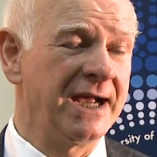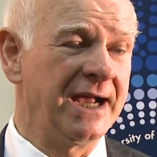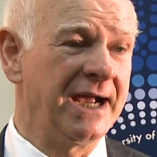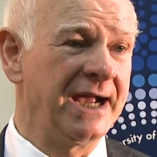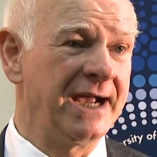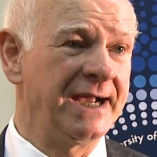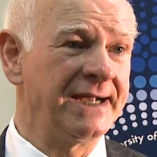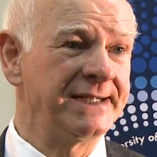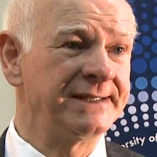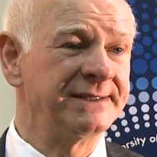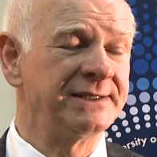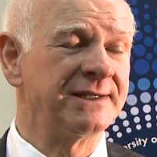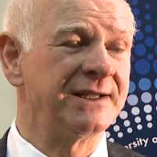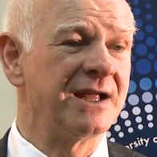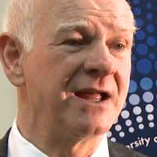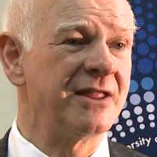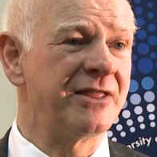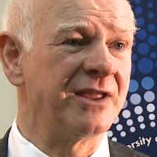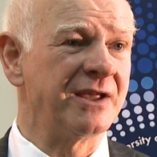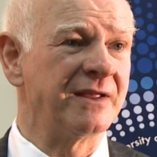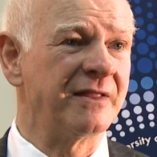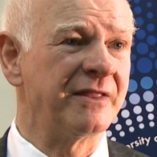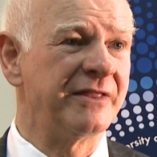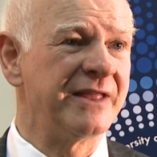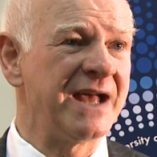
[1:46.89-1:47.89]
And I
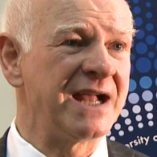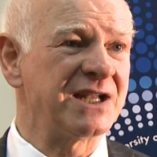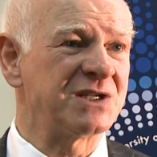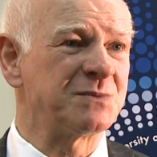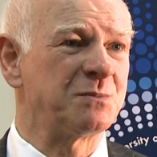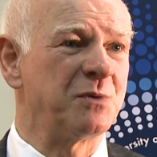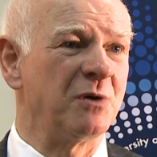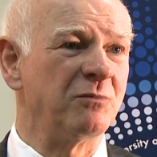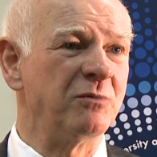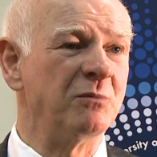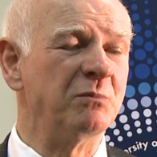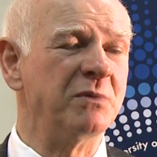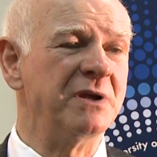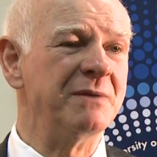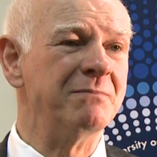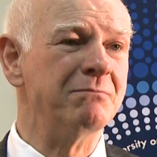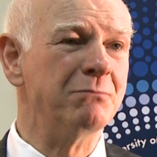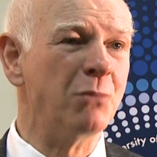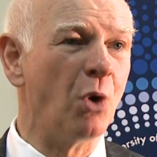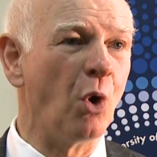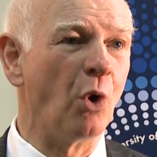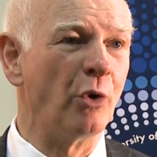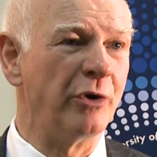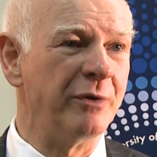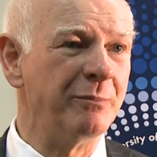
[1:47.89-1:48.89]
think that's probably
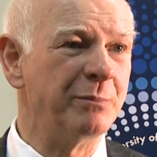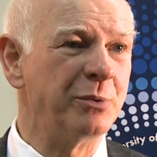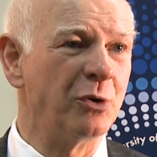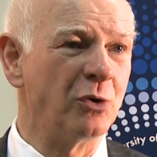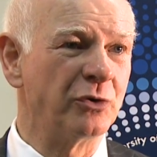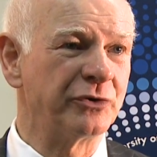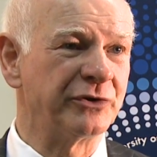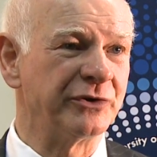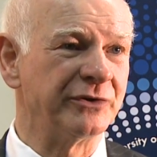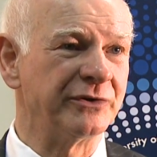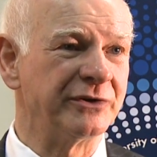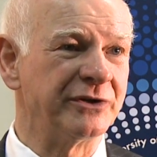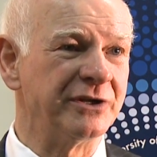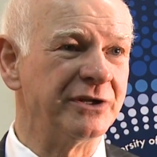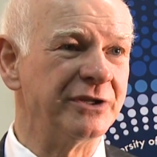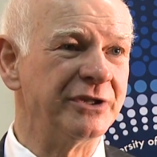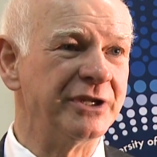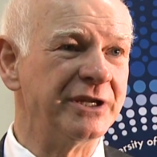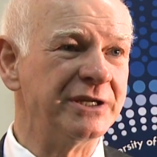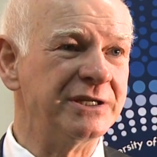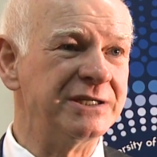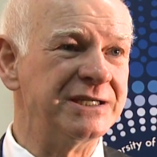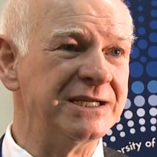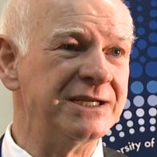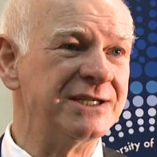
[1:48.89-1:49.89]
more important than
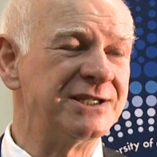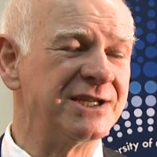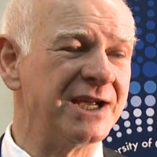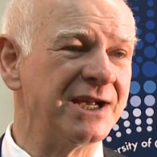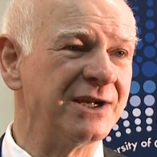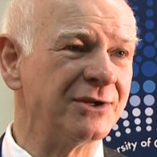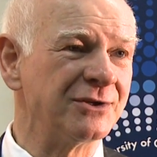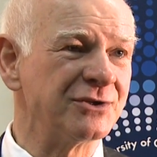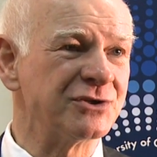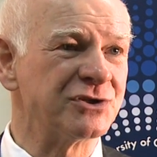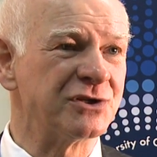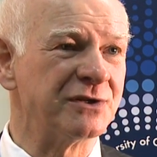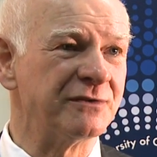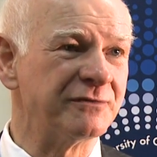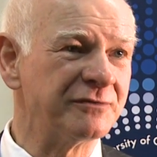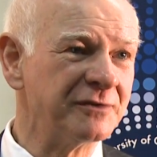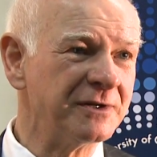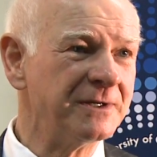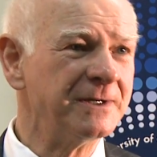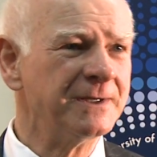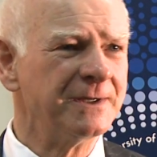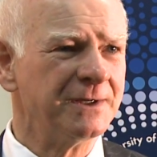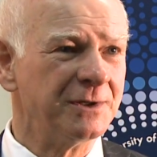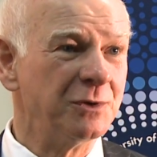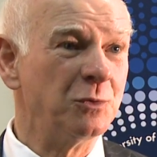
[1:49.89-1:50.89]
the details of
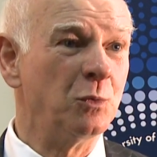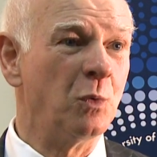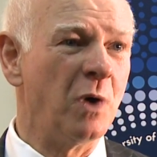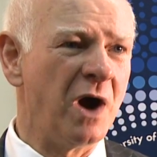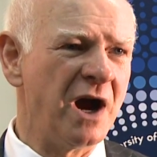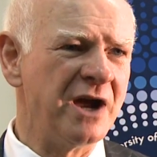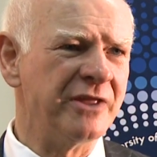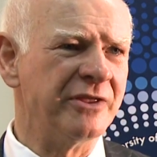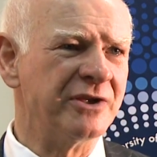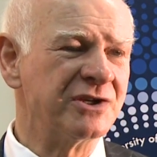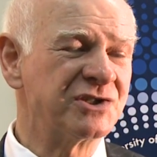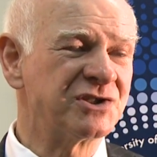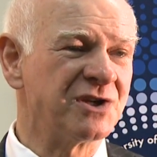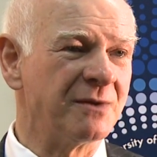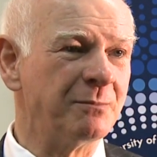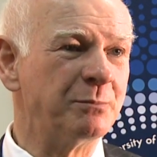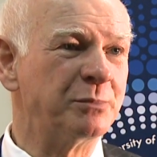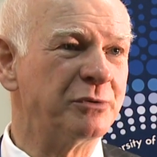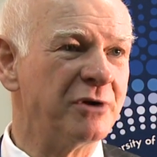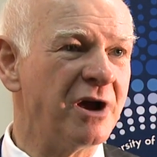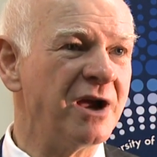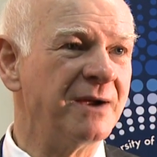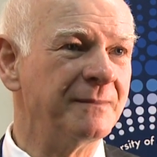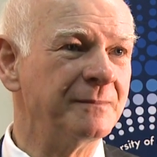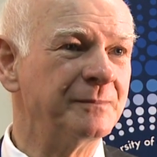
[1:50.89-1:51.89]
why the
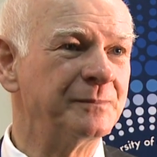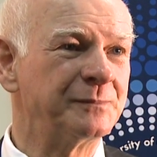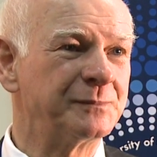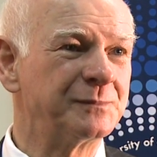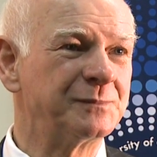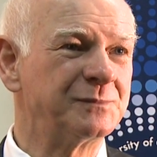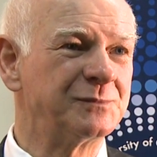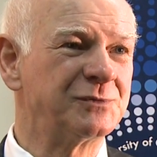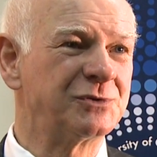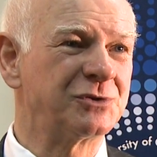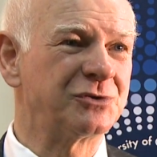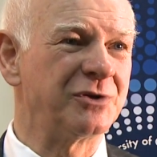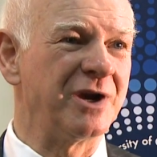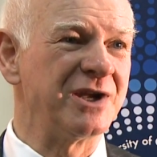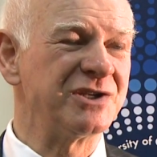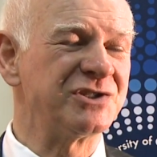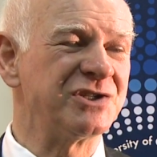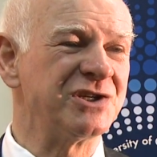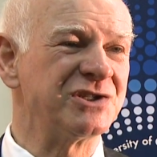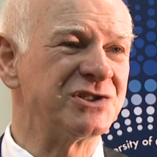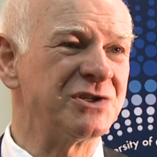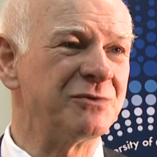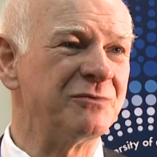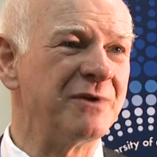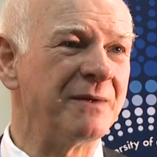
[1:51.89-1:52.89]
subprime
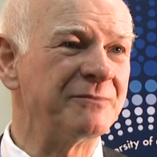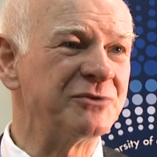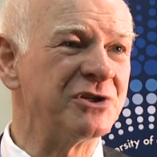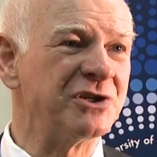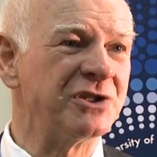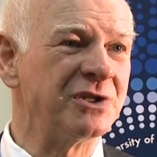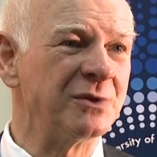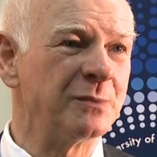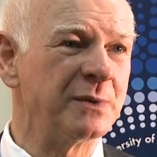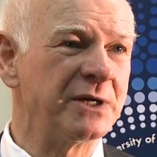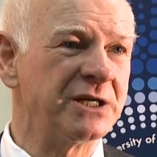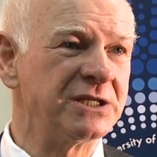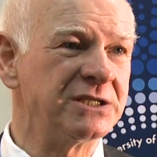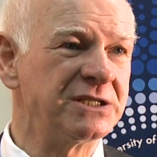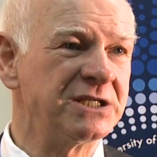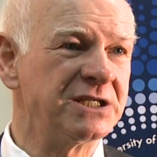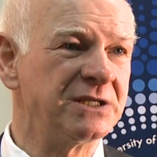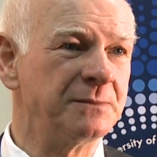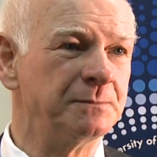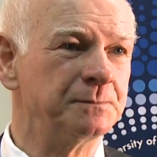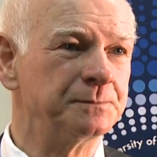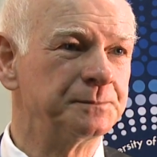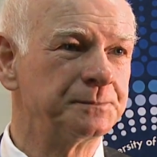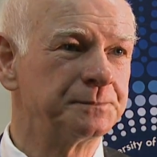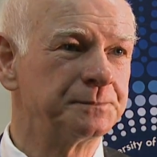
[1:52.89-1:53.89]
crisis erupted in the way it did.